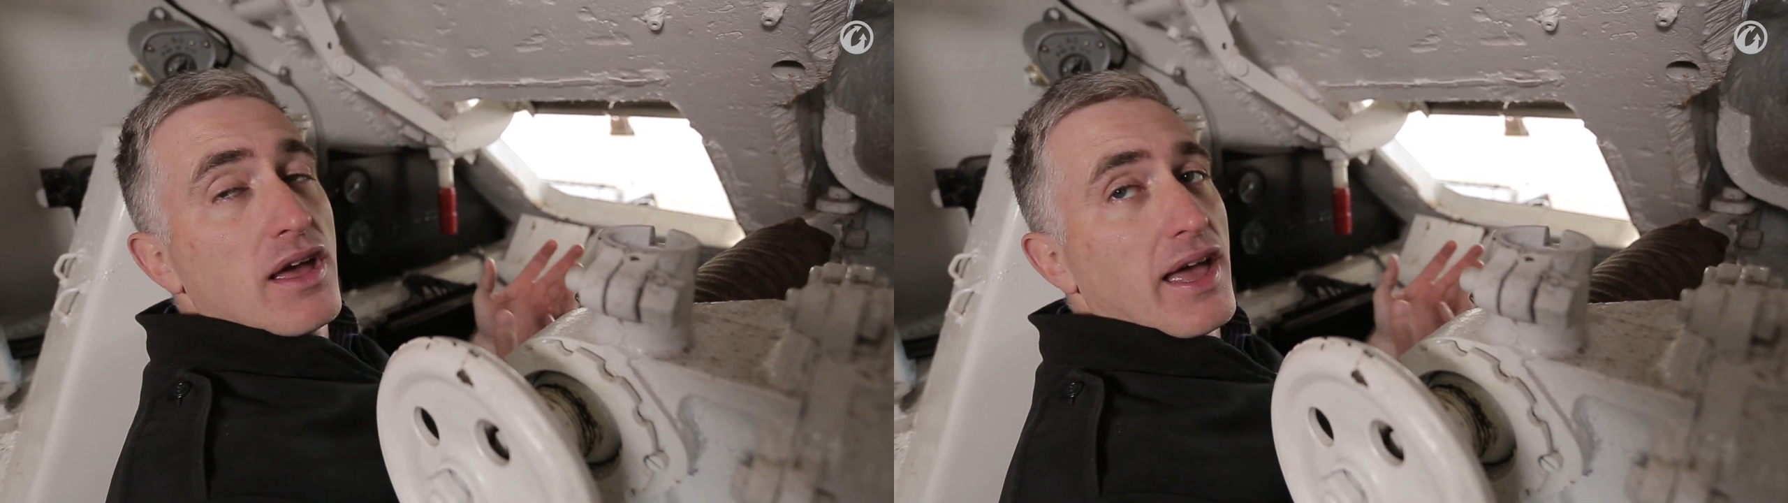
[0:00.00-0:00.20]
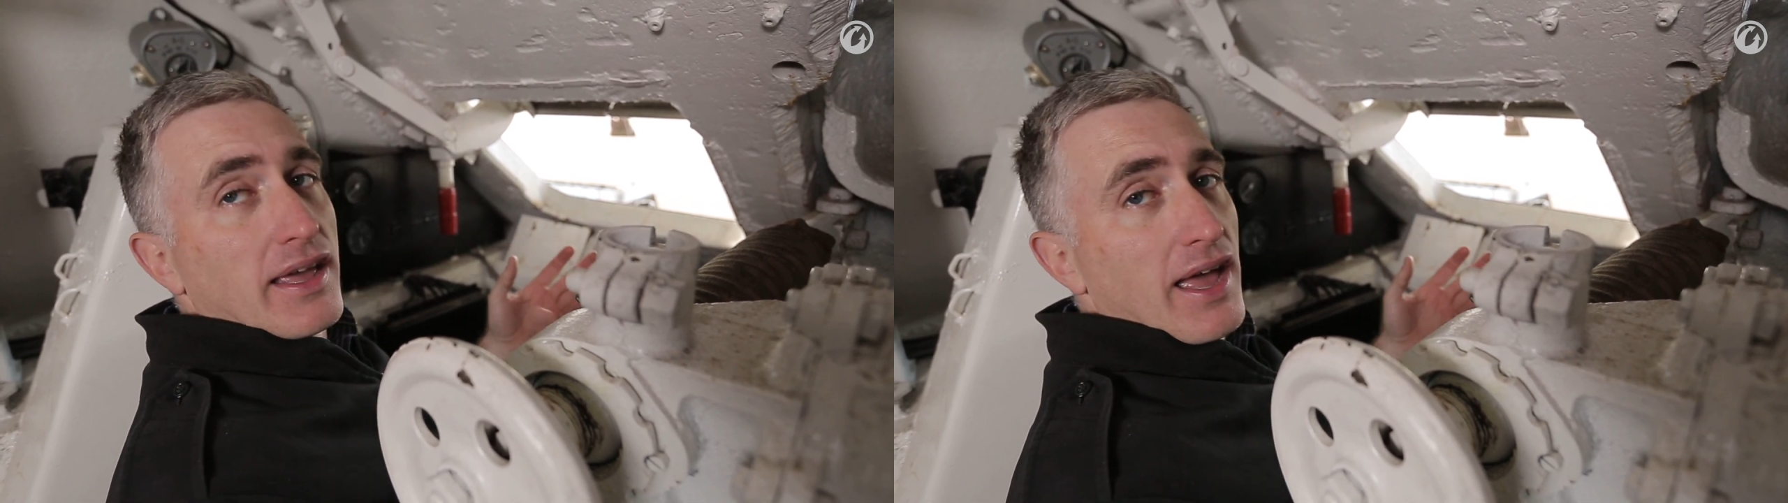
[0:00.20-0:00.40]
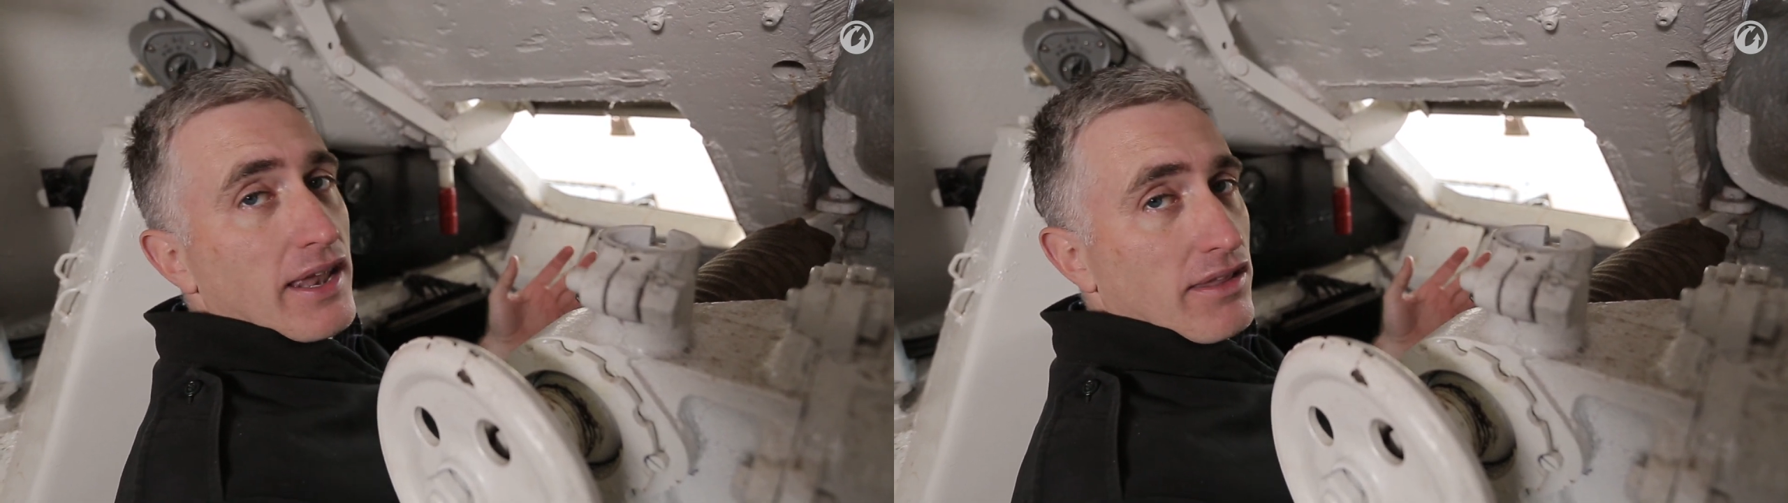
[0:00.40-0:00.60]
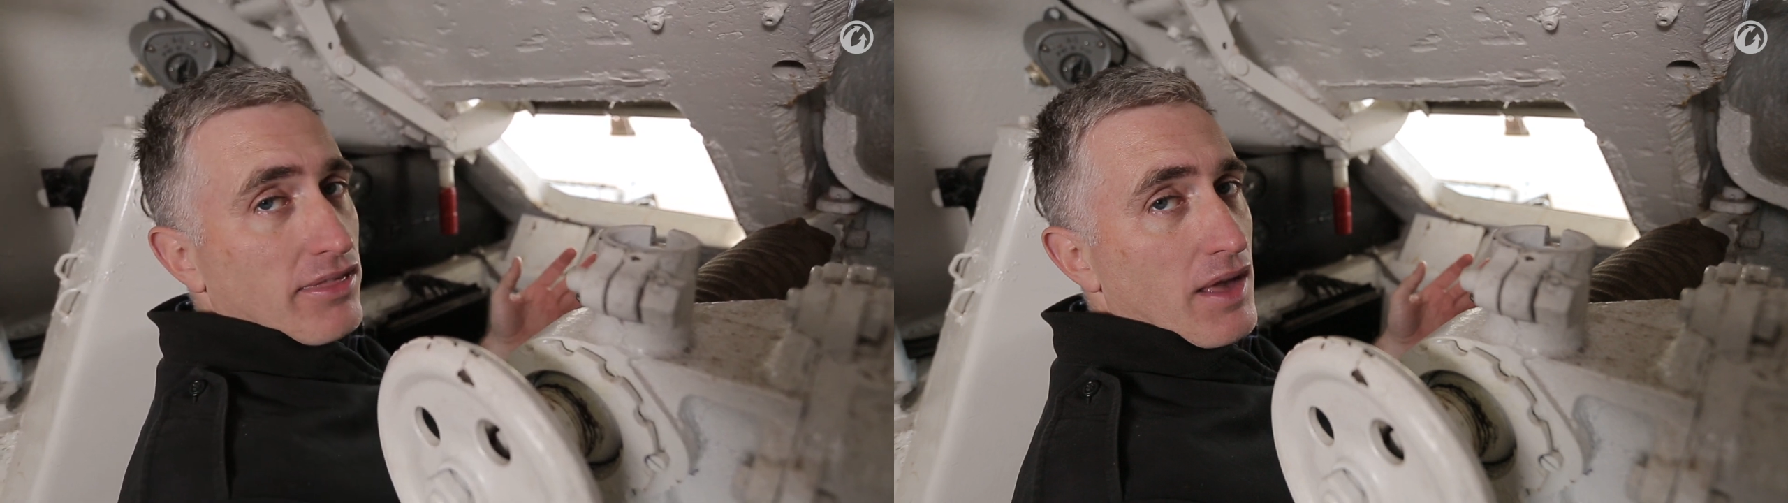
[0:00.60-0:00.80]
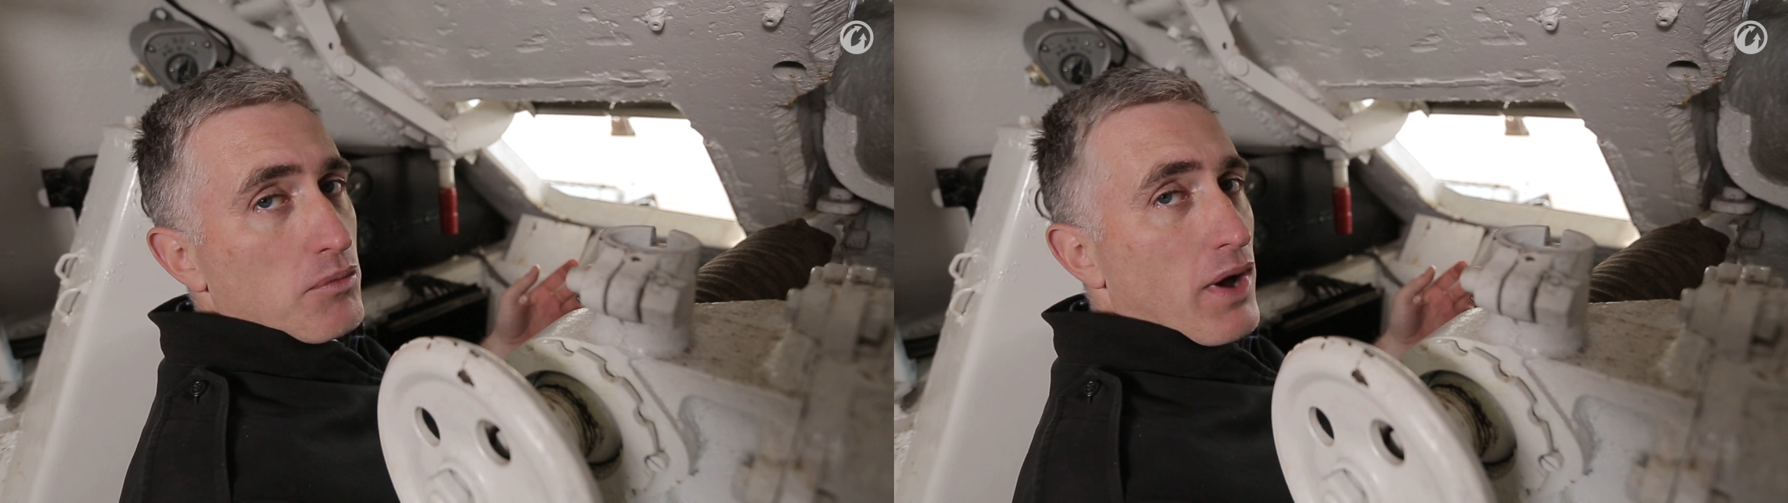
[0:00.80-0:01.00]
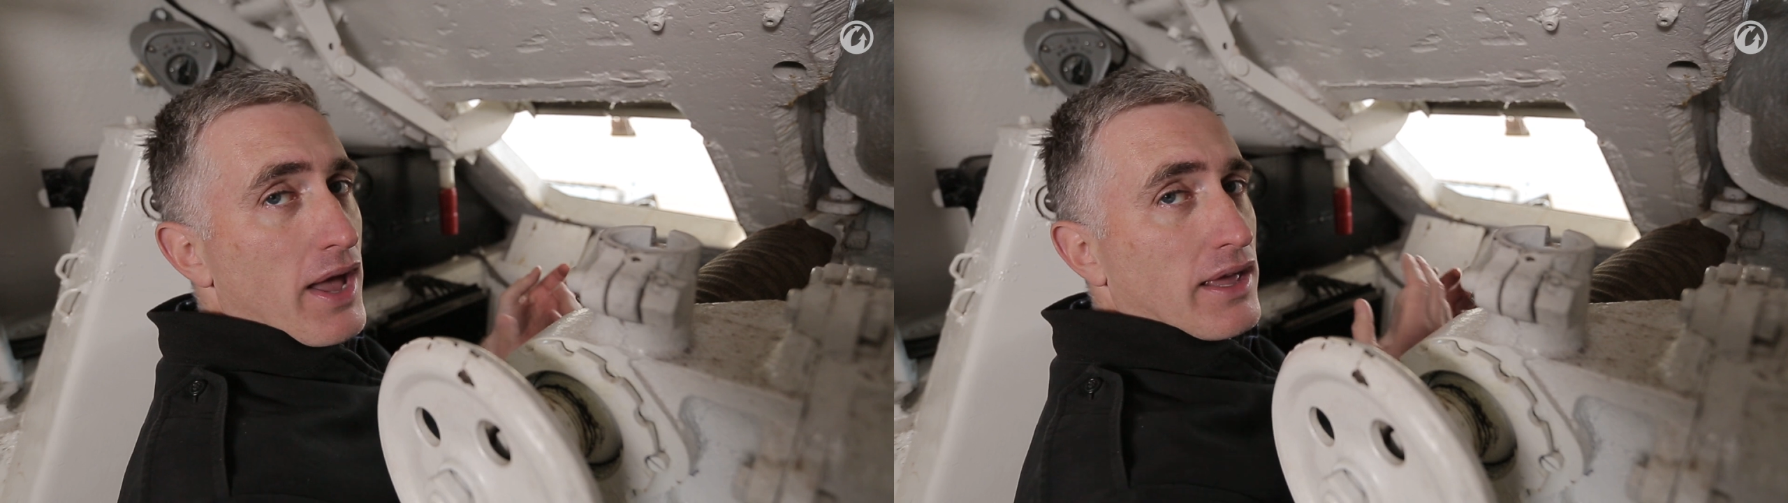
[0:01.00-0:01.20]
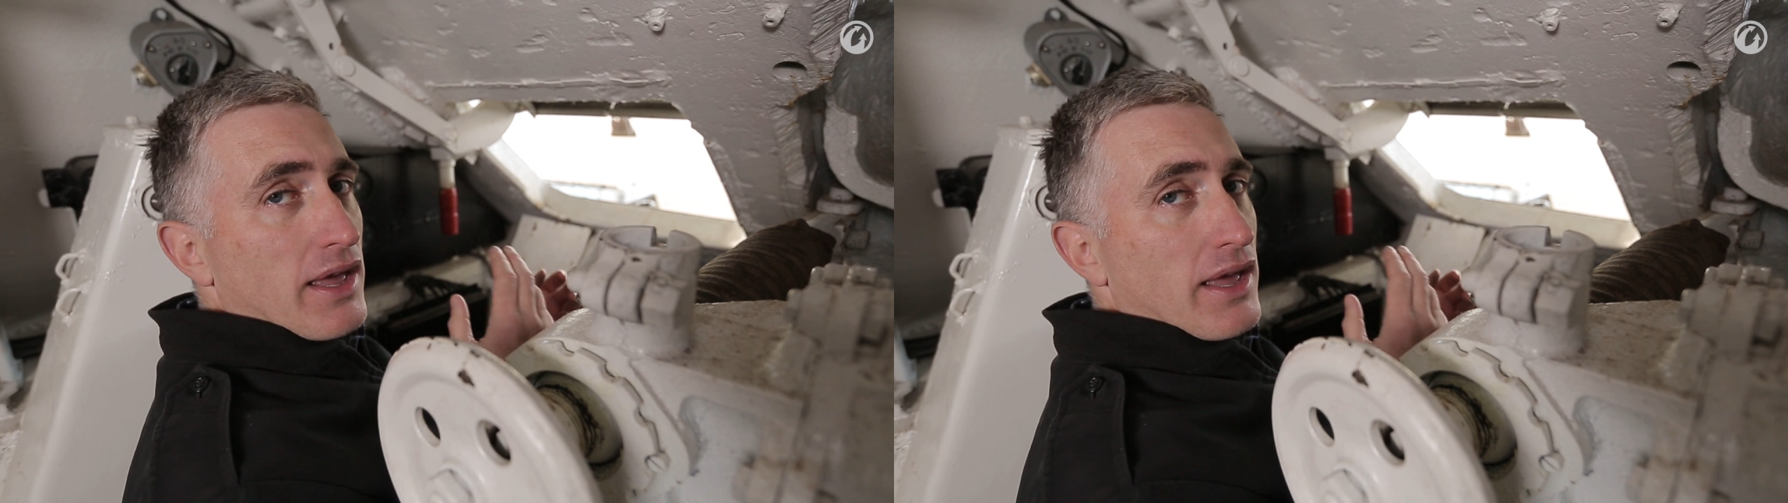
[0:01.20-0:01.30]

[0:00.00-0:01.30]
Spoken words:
again, the same way.